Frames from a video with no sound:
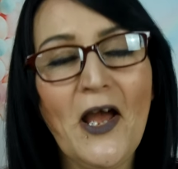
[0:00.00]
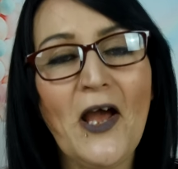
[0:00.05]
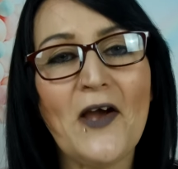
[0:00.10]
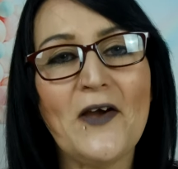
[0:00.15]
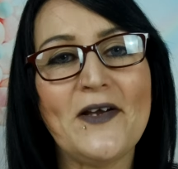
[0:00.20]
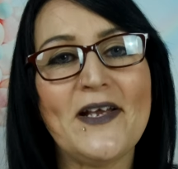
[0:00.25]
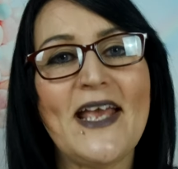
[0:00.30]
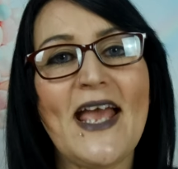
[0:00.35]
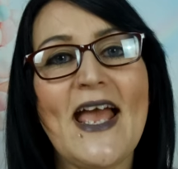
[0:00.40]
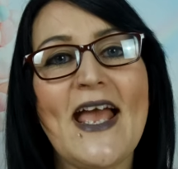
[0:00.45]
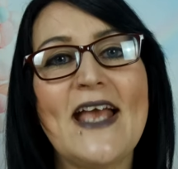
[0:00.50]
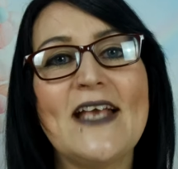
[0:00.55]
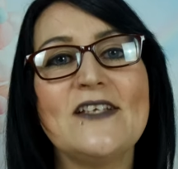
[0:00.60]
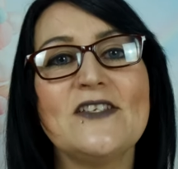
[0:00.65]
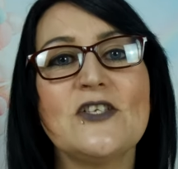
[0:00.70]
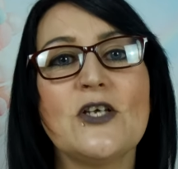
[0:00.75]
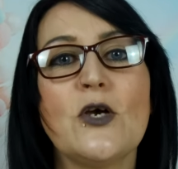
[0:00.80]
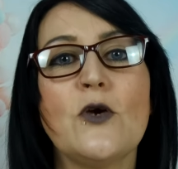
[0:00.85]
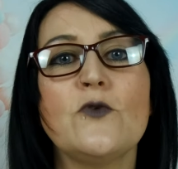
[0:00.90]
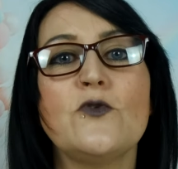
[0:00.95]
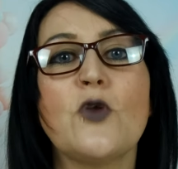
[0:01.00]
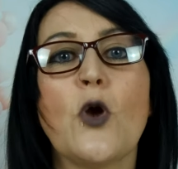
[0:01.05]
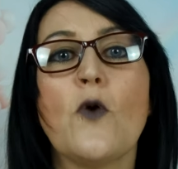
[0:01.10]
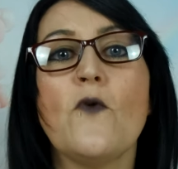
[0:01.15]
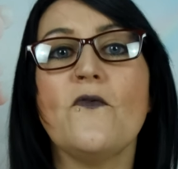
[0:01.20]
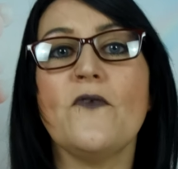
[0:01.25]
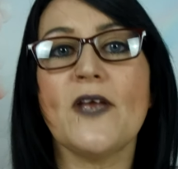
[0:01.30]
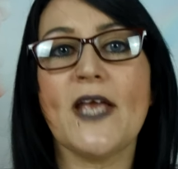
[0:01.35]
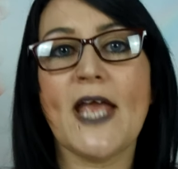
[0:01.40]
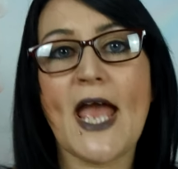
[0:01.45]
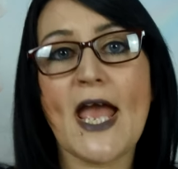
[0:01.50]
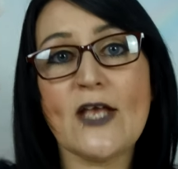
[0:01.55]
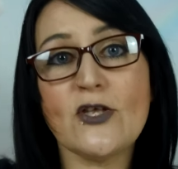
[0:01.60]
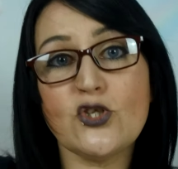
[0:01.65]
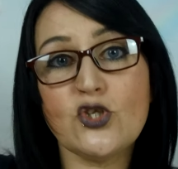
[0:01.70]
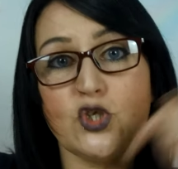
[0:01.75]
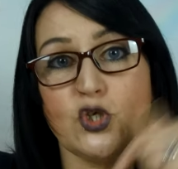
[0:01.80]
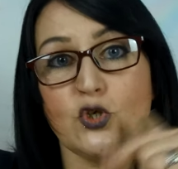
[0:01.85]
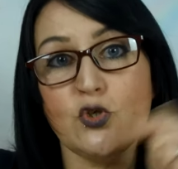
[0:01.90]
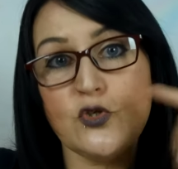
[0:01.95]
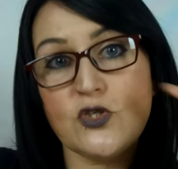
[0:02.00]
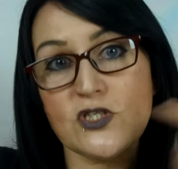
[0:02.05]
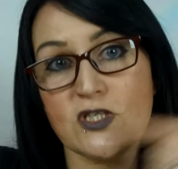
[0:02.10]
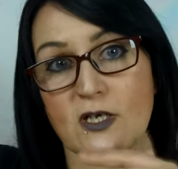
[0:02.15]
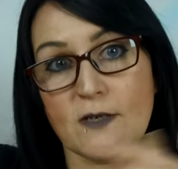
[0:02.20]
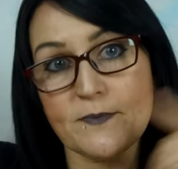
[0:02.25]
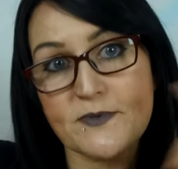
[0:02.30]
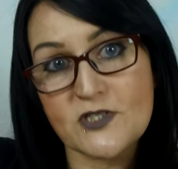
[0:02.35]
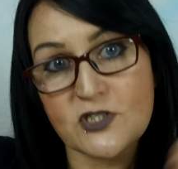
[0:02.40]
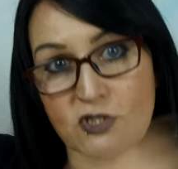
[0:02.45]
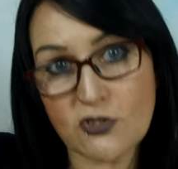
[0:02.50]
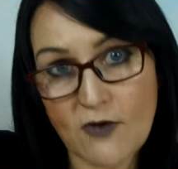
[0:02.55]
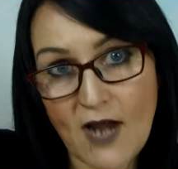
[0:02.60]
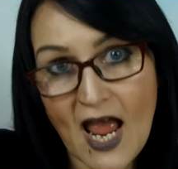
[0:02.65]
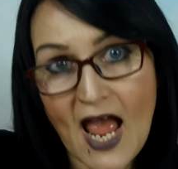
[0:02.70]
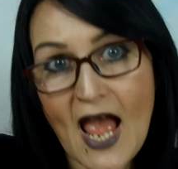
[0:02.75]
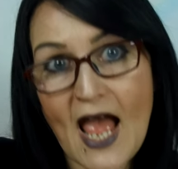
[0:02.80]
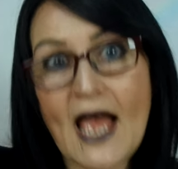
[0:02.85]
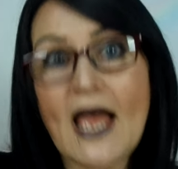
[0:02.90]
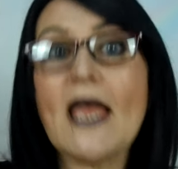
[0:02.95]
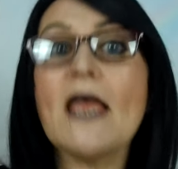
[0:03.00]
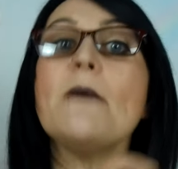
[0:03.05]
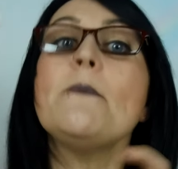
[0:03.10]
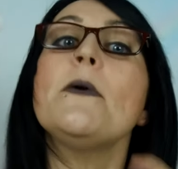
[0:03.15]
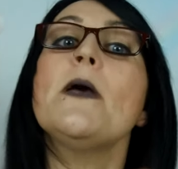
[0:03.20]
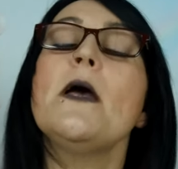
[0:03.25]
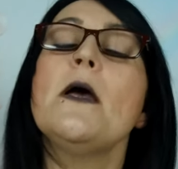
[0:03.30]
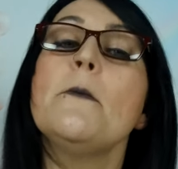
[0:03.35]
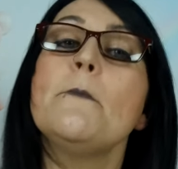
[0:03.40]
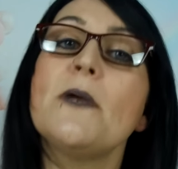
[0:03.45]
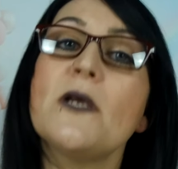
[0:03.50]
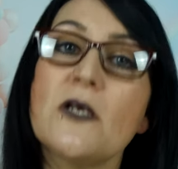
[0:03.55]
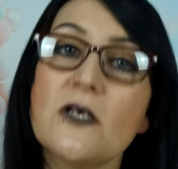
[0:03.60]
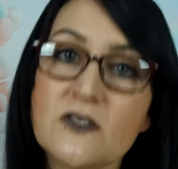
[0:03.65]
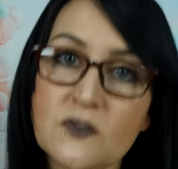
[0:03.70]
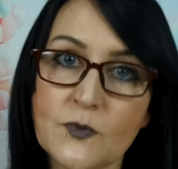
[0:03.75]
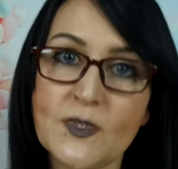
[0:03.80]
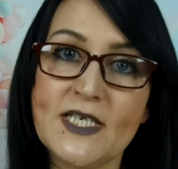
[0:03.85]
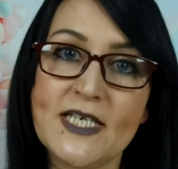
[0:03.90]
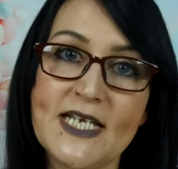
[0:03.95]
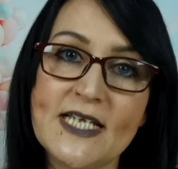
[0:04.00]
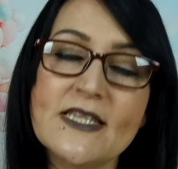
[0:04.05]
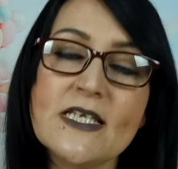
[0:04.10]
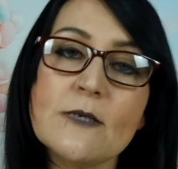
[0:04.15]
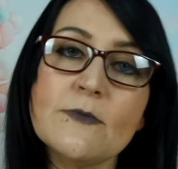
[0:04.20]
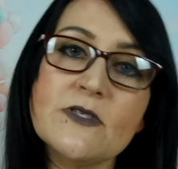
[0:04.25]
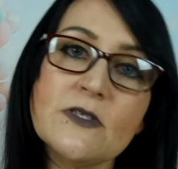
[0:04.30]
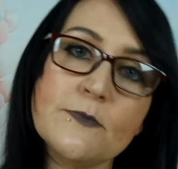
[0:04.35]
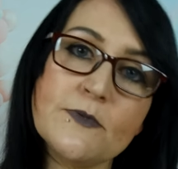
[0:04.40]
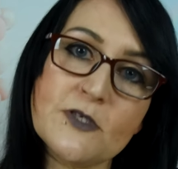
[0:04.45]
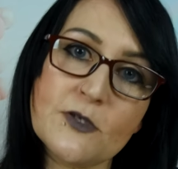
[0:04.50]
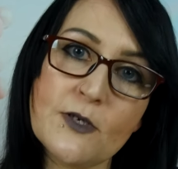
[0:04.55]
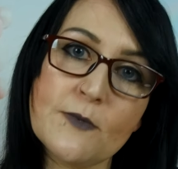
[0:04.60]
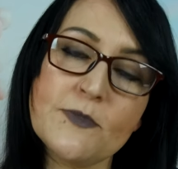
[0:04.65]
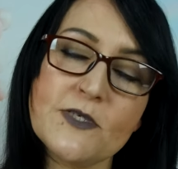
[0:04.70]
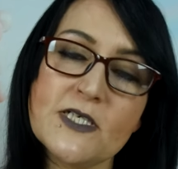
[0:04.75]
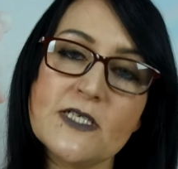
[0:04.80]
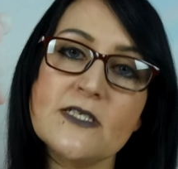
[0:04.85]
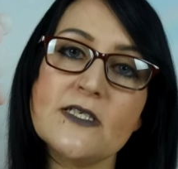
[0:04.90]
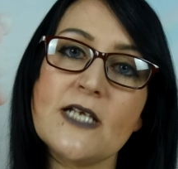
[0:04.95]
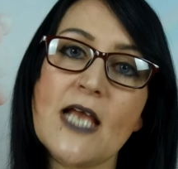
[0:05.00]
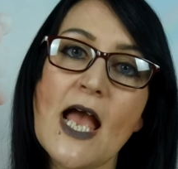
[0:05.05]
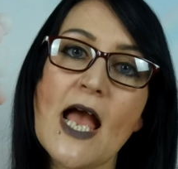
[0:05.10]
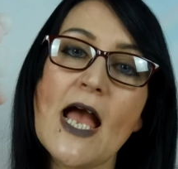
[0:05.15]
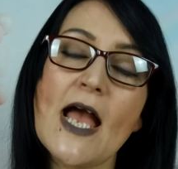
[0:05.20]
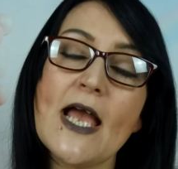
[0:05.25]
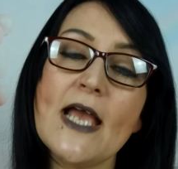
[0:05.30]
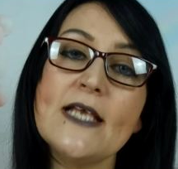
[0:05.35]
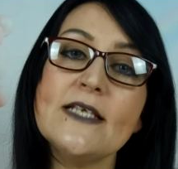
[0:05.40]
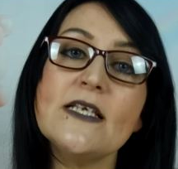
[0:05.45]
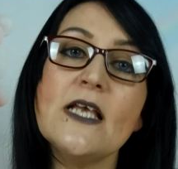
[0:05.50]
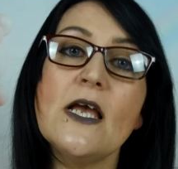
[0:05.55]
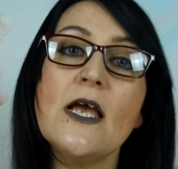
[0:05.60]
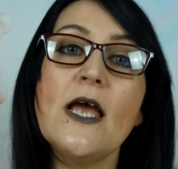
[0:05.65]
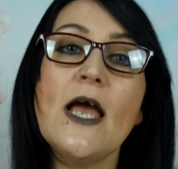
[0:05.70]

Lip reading: Okay, so don't forget to subscribe because we need them subscriptions, guys.